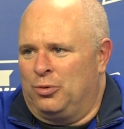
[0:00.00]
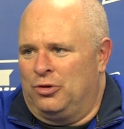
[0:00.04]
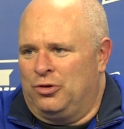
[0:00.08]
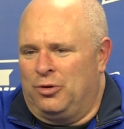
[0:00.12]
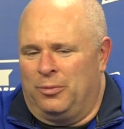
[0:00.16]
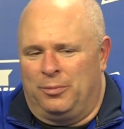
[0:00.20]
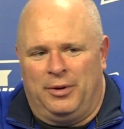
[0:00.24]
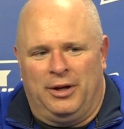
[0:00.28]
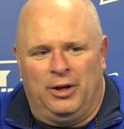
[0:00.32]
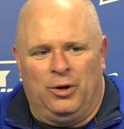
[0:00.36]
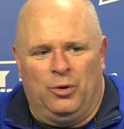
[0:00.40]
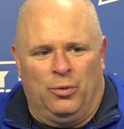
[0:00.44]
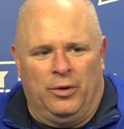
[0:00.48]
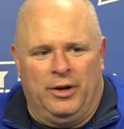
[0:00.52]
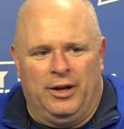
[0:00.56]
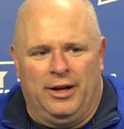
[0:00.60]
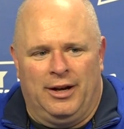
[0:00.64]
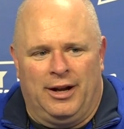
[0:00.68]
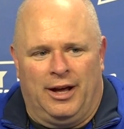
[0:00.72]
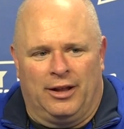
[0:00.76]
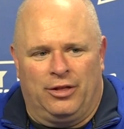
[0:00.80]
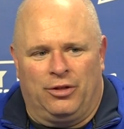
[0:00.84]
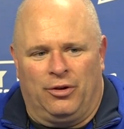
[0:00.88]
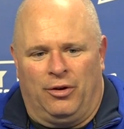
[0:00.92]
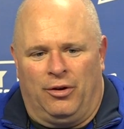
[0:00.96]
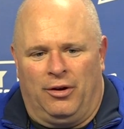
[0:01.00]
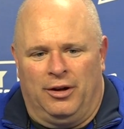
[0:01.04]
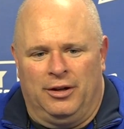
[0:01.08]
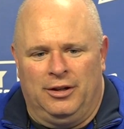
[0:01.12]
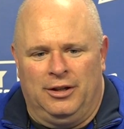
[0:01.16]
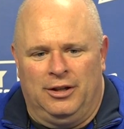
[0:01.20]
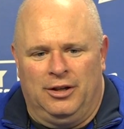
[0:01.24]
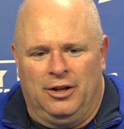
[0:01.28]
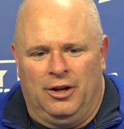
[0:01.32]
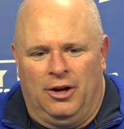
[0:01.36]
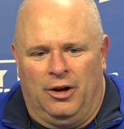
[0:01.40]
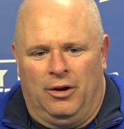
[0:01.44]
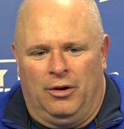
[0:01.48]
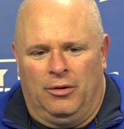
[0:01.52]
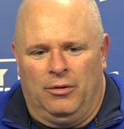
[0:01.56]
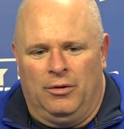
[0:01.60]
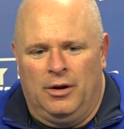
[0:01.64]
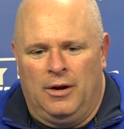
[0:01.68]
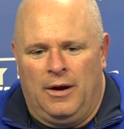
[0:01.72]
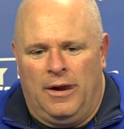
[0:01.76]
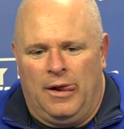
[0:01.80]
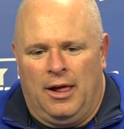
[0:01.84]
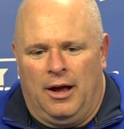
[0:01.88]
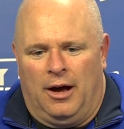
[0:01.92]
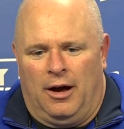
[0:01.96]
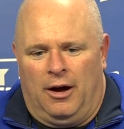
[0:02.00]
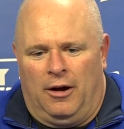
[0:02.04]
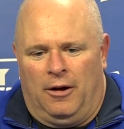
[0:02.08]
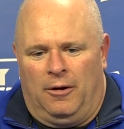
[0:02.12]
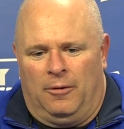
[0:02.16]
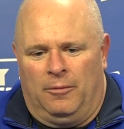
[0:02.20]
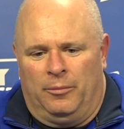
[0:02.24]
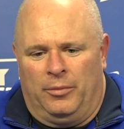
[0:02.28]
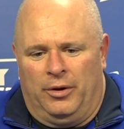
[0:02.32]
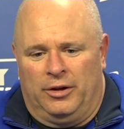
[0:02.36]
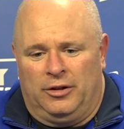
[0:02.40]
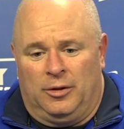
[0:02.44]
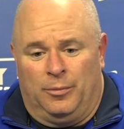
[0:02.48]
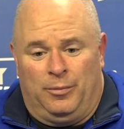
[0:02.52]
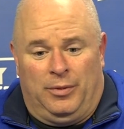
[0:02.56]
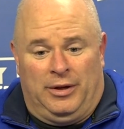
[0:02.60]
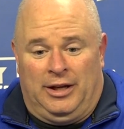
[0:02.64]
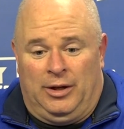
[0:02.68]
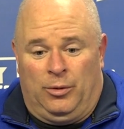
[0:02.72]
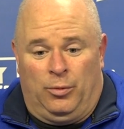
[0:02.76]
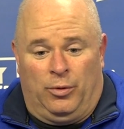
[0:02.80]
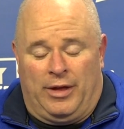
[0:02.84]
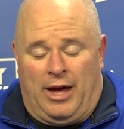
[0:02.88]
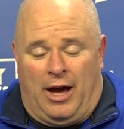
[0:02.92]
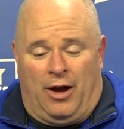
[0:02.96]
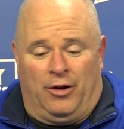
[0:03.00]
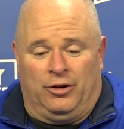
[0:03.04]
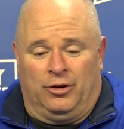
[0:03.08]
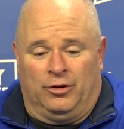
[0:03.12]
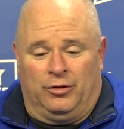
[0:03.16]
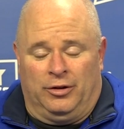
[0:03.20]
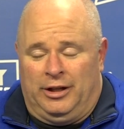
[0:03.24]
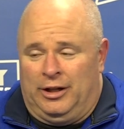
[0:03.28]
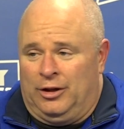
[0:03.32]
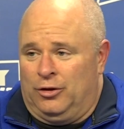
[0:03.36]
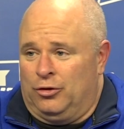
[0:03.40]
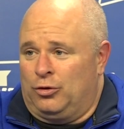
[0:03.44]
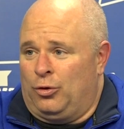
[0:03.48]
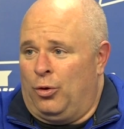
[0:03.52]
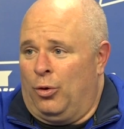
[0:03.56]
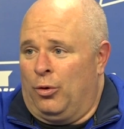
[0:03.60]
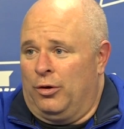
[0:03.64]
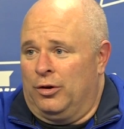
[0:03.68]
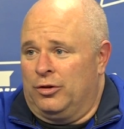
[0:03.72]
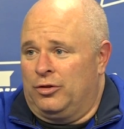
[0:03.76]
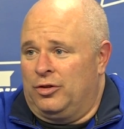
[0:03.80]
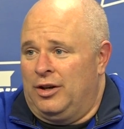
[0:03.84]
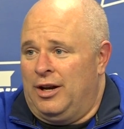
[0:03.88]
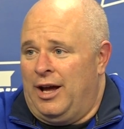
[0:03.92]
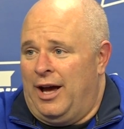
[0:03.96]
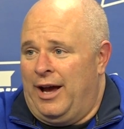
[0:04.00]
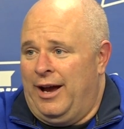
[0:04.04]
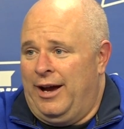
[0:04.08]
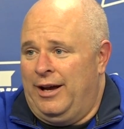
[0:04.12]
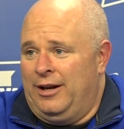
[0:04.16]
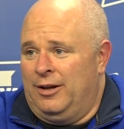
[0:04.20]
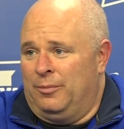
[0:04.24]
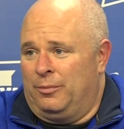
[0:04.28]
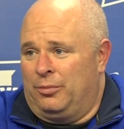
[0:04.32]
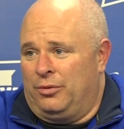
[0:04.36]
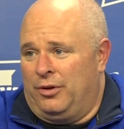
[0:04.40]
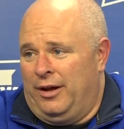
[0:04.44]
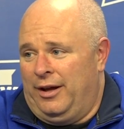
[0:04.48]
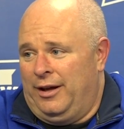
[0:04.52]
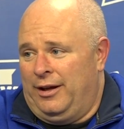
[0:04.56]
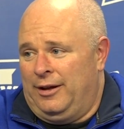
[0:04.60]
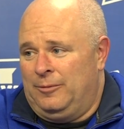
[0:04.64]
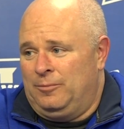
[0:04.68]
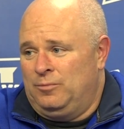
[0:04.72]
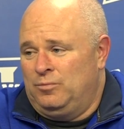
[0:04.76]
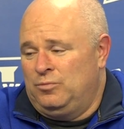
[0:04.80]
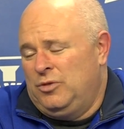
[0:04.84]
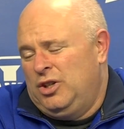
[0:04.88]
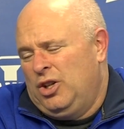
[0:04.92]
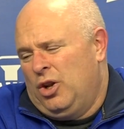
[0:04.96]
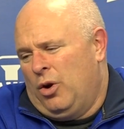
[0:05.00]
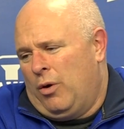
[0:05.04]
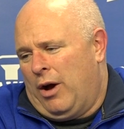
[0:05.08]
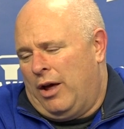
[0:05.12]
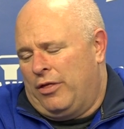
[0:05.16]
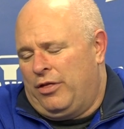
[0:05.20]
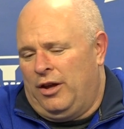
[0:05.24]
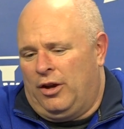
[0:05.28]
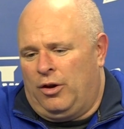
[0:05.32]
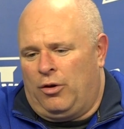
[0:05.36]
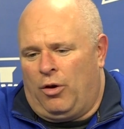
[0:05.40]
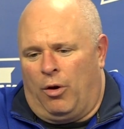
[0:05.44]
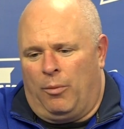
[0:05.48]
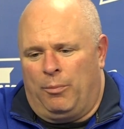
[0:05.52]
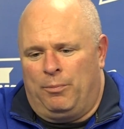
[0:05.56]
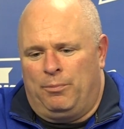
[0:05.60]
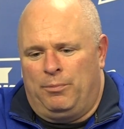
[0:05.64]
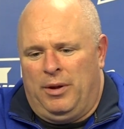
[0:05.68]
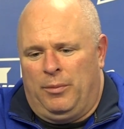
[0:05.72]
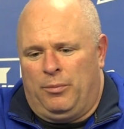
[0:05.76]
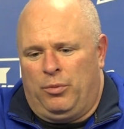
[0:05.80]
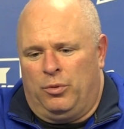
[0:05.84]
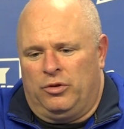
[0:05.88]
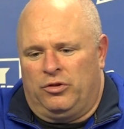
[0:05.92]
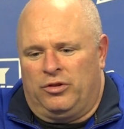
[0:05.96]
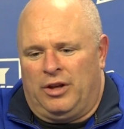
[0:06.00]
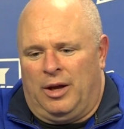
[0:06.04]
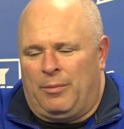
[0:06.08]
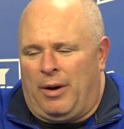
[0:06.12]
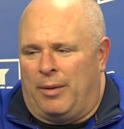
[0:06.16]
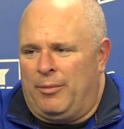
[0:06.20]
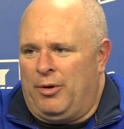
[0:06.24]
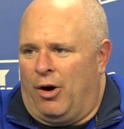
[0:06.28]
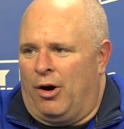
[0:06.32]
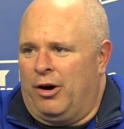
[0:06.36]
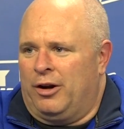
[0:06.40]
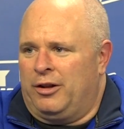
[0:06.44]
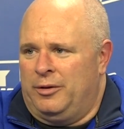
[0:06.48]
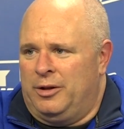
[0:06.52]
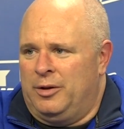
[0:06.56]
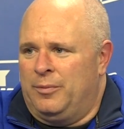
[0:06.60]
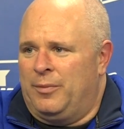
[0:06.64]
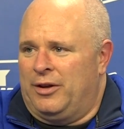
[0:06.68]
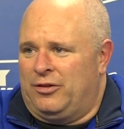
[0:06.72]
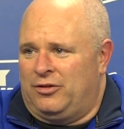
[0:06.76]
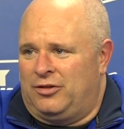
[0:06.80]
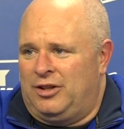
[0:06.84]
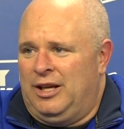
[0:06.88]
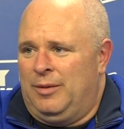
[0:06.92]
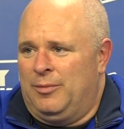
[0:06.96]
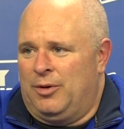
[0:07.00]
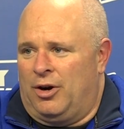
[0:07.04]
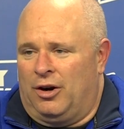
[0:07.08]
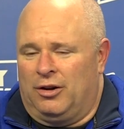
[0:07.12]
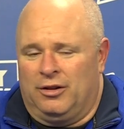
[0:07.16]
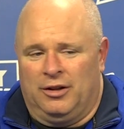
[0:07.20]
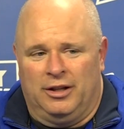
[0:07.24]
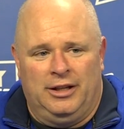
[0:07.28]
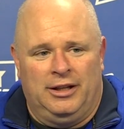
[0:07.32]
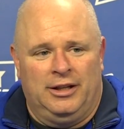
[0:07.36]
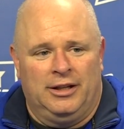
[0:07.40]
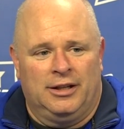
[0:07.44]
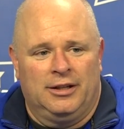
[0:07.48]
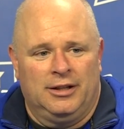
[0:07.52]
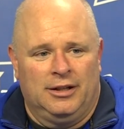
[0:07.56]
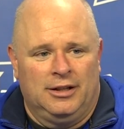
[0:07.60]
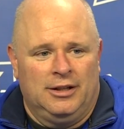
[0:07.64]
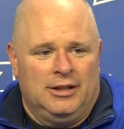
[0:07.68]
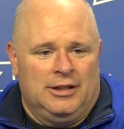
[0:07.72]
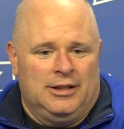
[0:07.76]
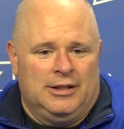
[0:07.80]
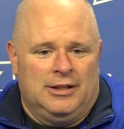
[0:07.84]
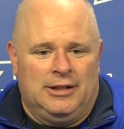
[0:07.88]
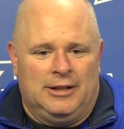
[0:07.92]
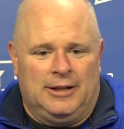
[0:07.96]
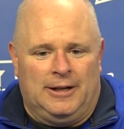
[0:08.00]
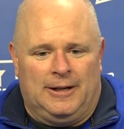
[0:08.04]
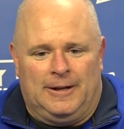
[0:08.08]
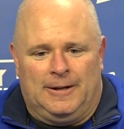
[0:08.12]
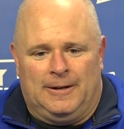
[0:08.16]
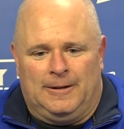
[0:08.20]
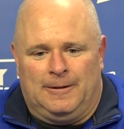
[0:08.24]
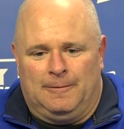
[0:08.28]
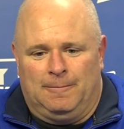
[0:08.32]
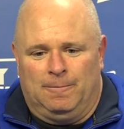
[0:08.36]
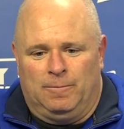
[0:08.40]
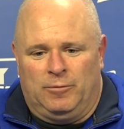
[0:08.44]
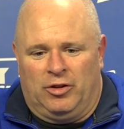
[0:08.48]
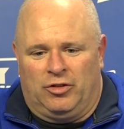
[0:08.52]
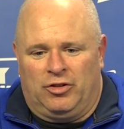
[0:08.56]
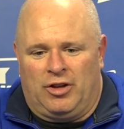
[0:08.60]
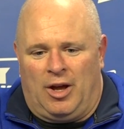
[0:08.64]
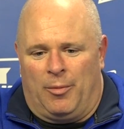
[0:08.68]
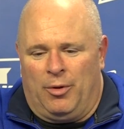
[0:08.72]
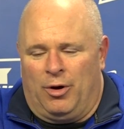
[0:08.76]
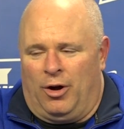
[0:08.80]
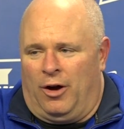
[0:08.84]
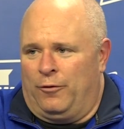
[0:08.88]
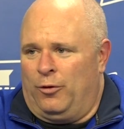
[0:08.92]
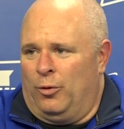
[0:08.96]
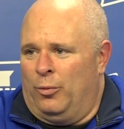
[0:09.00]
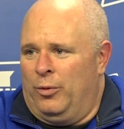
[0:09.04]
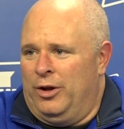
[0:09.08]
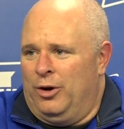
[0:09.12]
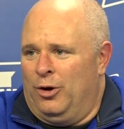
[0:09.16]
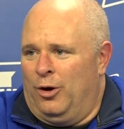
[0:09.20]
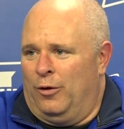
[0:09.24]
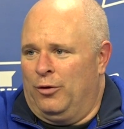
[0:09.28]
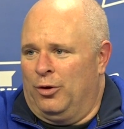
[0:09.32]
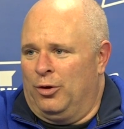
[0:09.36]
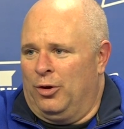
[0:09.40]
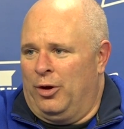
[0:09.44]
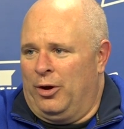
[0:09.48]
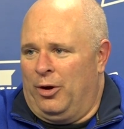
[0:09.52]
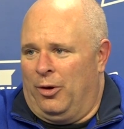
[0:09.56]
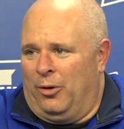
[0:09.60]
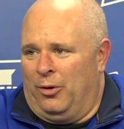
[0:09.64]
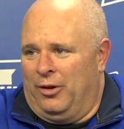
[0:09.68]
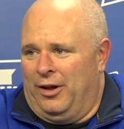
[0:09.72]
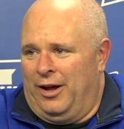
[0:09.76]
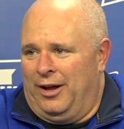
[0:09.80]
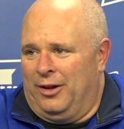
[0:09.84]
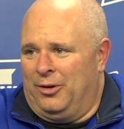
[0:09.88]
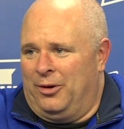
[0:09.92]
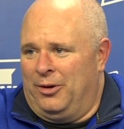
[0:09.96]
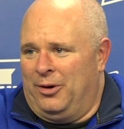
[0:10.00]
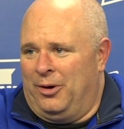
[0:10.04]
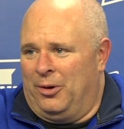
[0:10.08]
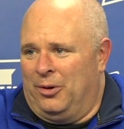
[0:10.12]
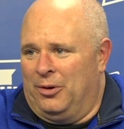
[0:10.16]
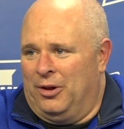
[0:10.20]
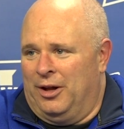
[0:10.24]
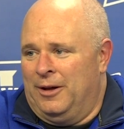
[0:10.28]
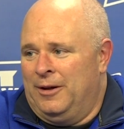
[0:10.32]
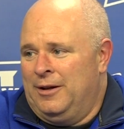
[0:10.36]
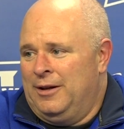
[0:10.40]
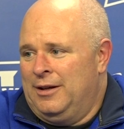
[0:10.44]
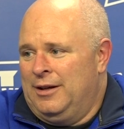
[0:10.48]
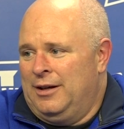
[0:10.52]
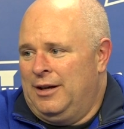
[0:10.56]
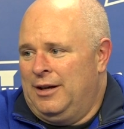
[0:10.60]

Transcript: was a big win, I thought, you know. But to be without your leading scorer tonight and play, you know, I think people would say probably arguably the best team in our league that's coming off a win over Loyola at Loyola.